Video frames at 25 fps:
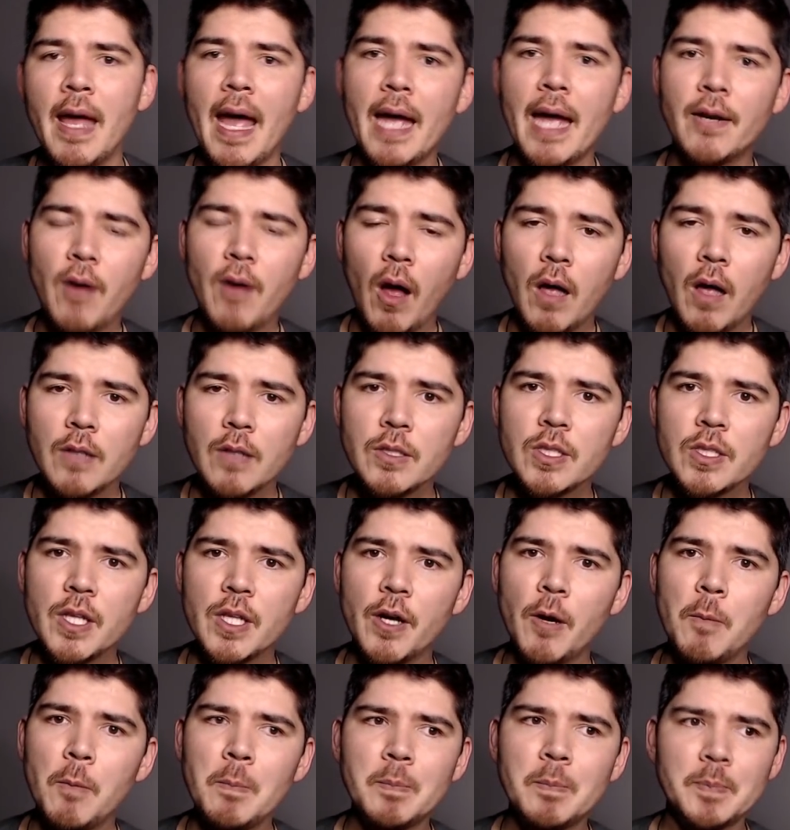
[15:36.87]
And
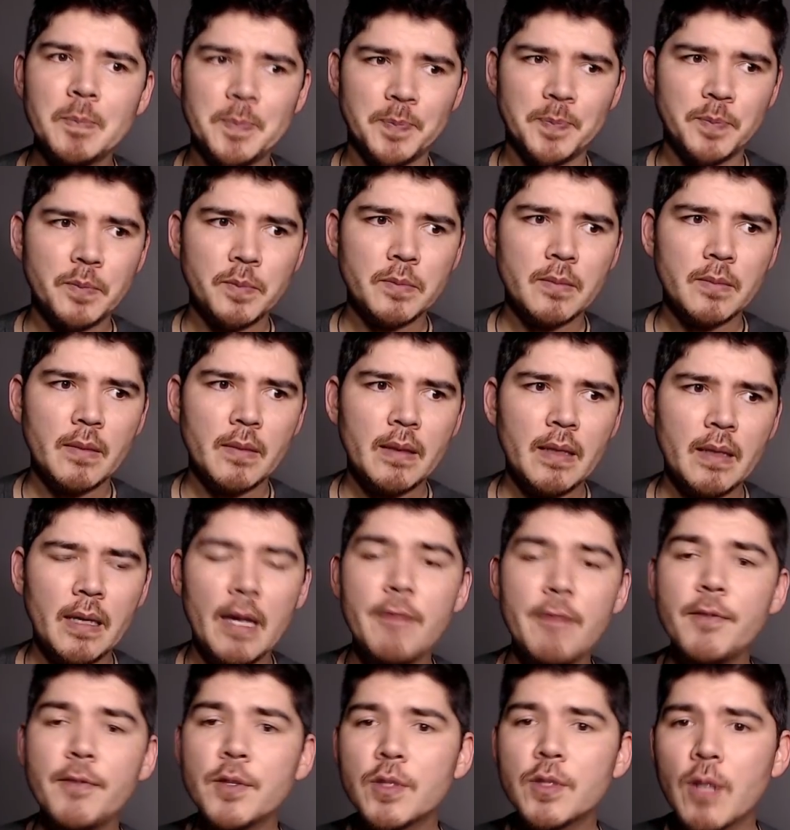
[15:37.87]
also,
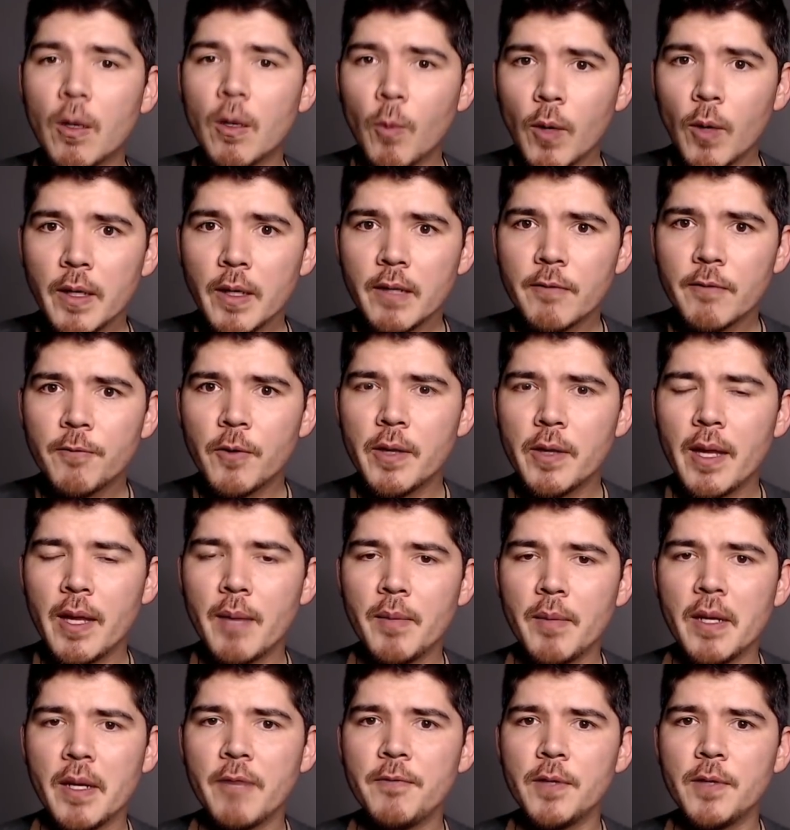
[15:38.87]
if you start working for
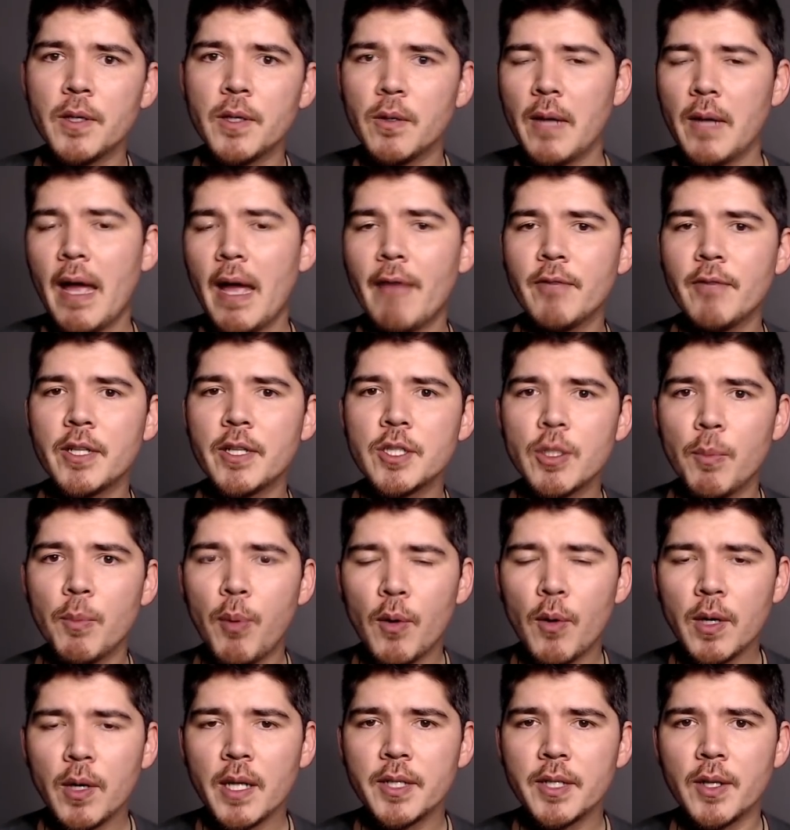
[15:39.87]
them and if you don't have any
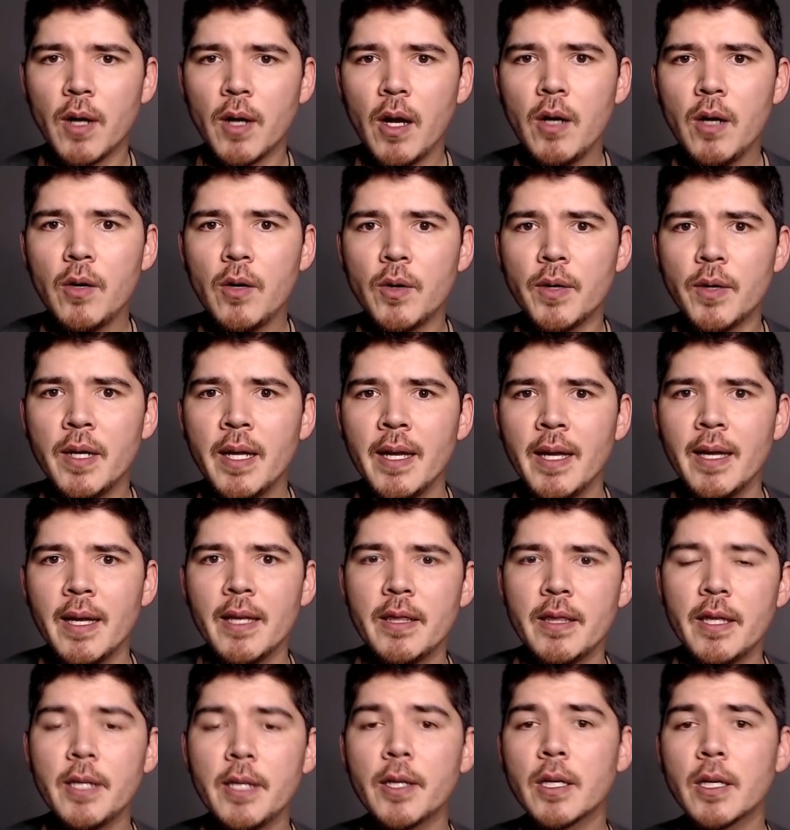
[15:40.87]
support on your own,
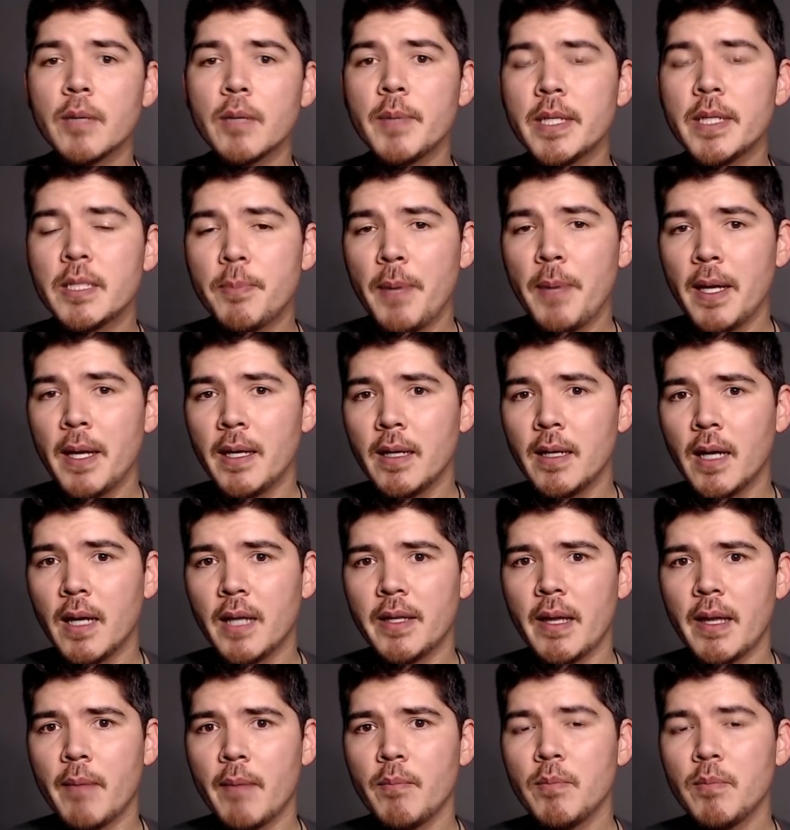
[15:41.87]
then you're going to be dependent
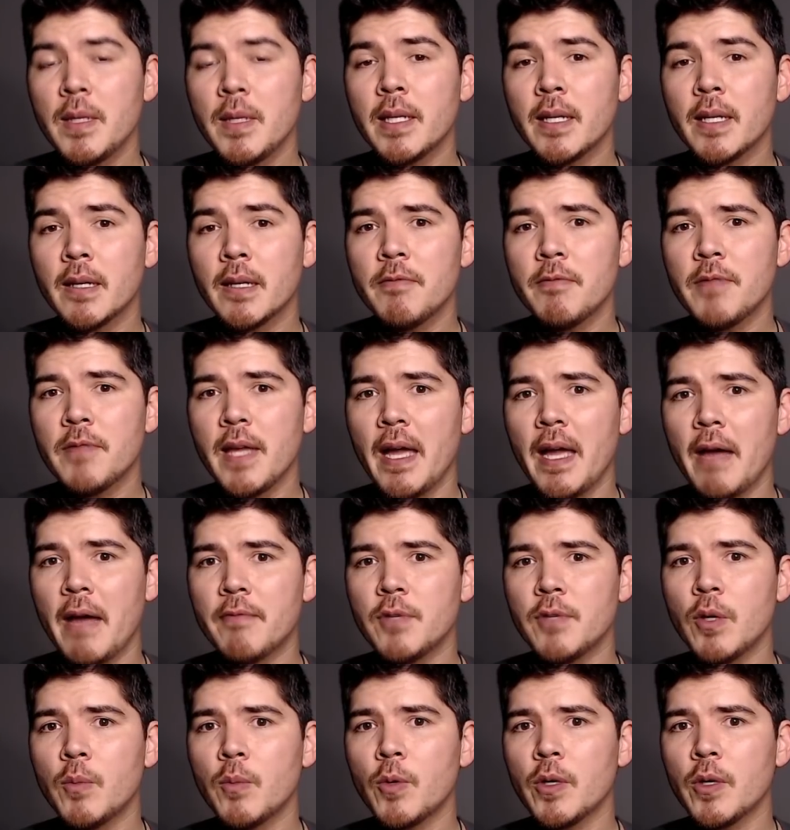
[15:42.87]
on them. Meaning, if they have
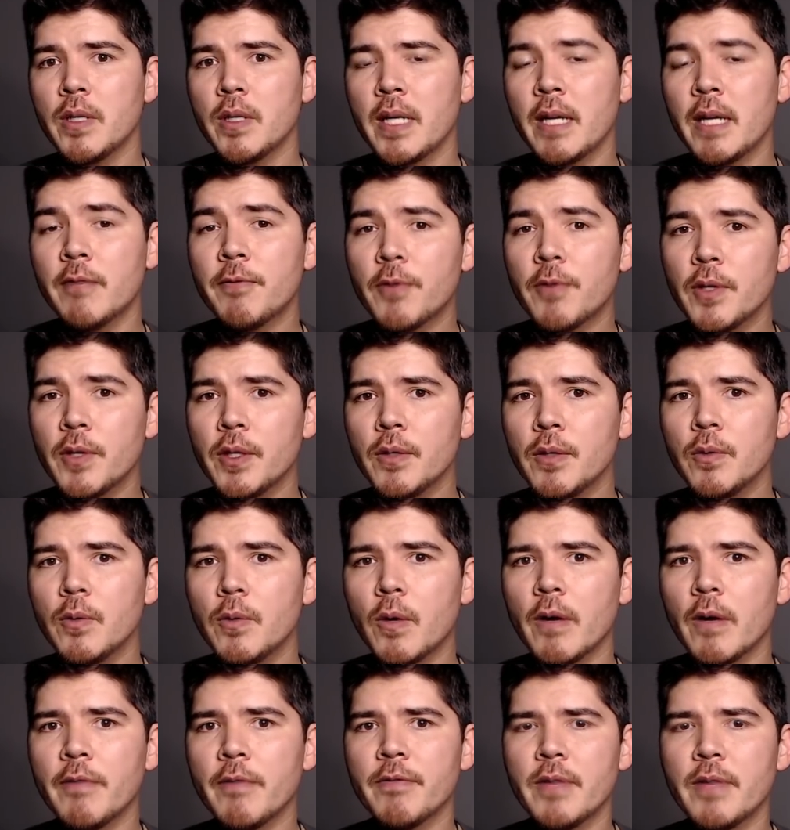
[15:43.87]
no more need for you,
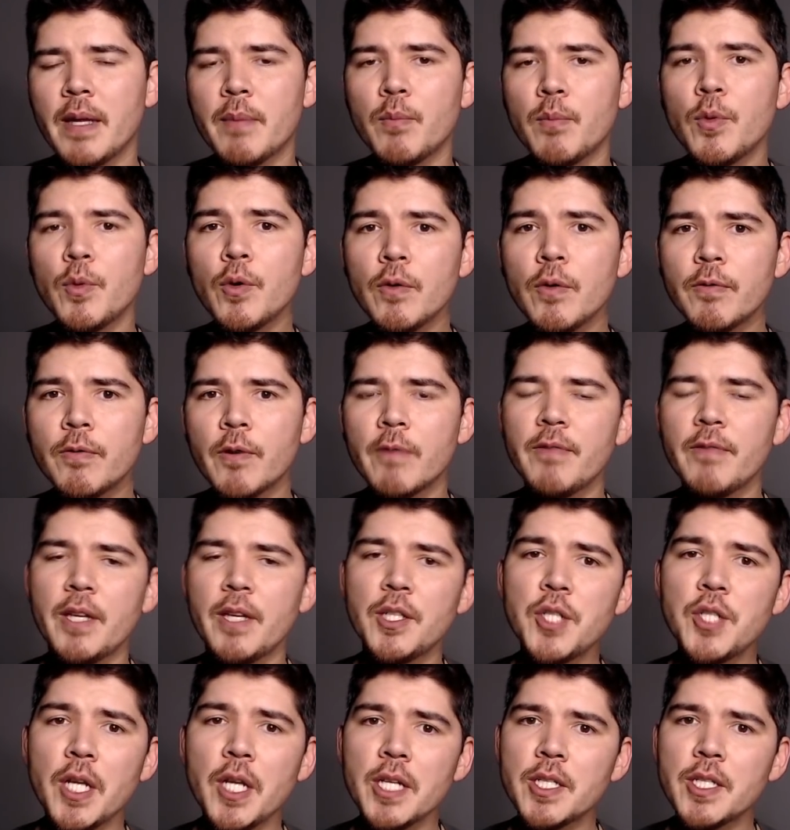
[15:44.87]
or if they move, or if
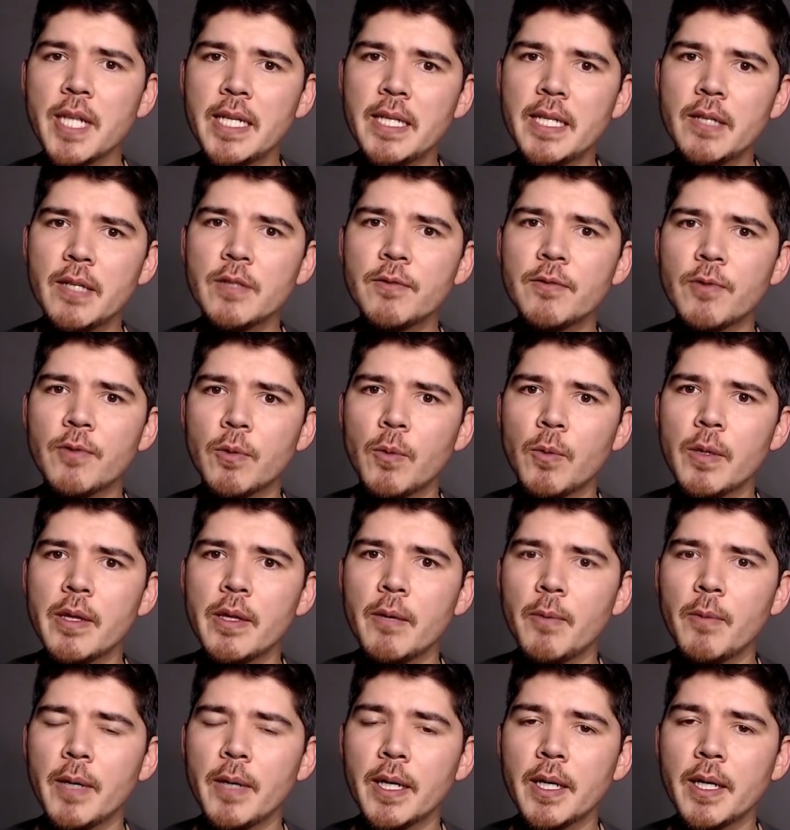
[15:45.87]
they change ideas for where
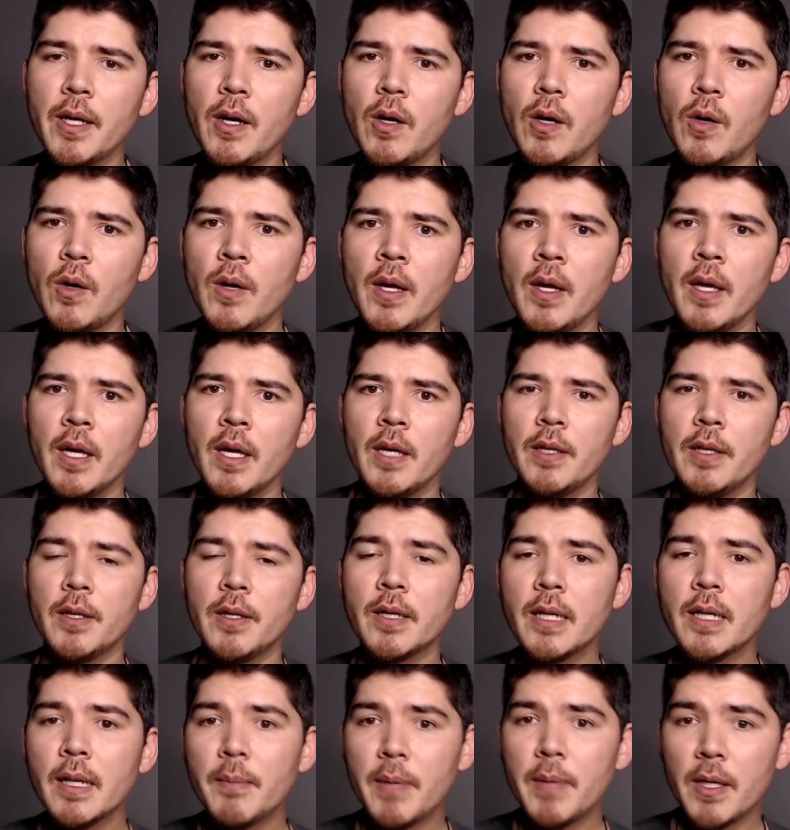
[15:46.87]
they want to go,
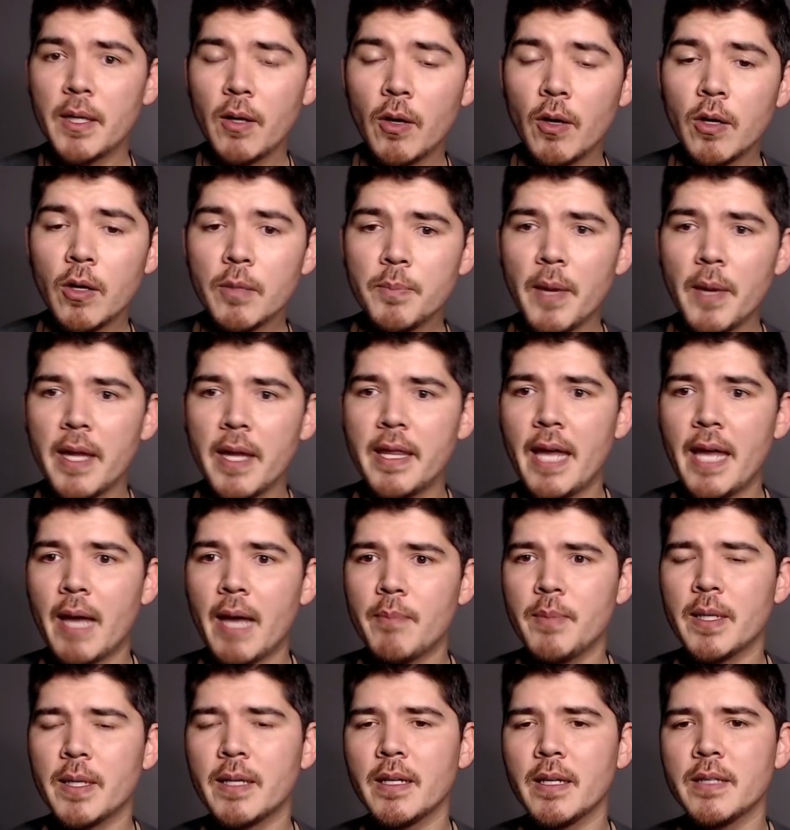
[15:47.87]
you're going to be hurt by
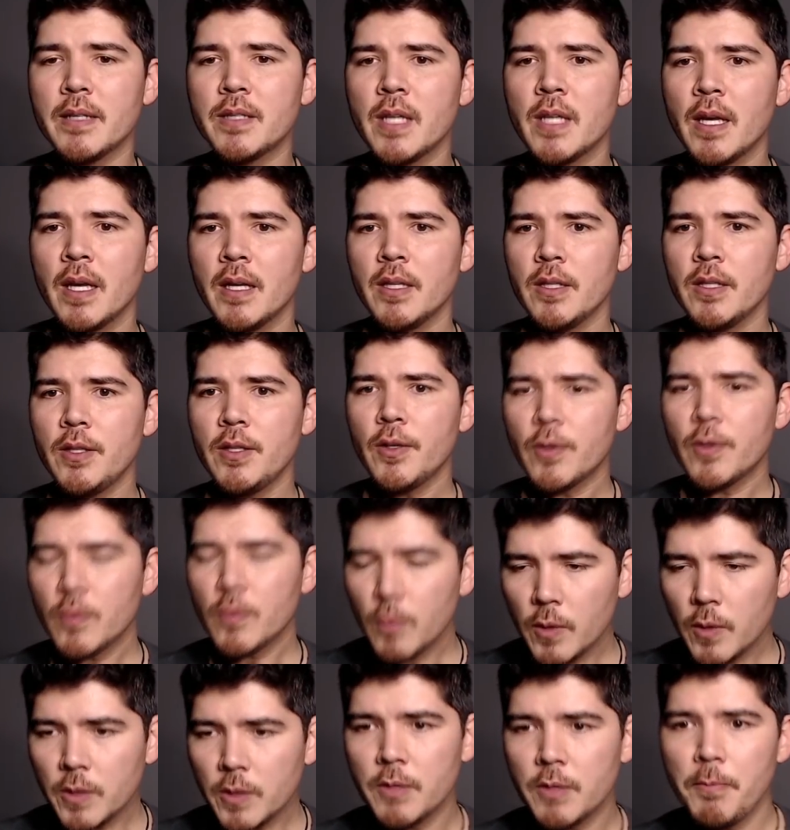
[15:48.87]
that because you
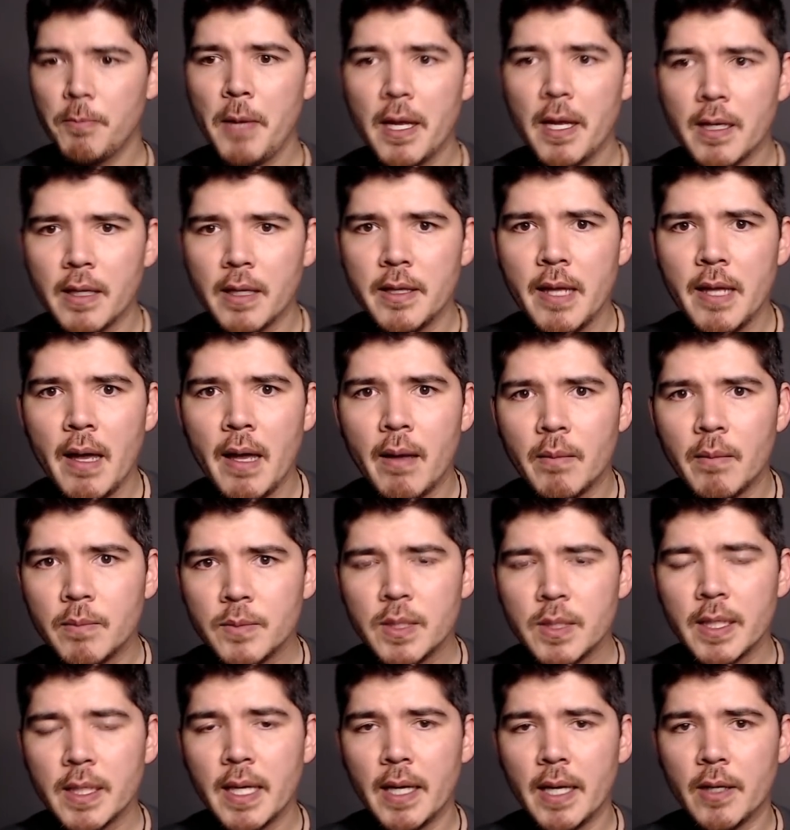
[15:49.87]
will depend on
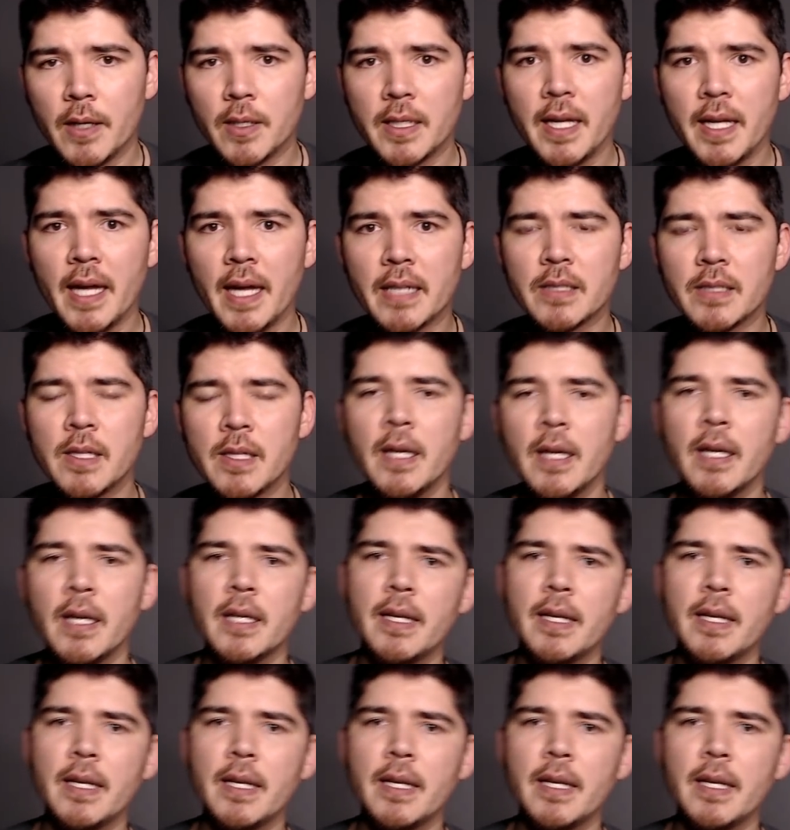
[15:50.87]
them to get your gigs.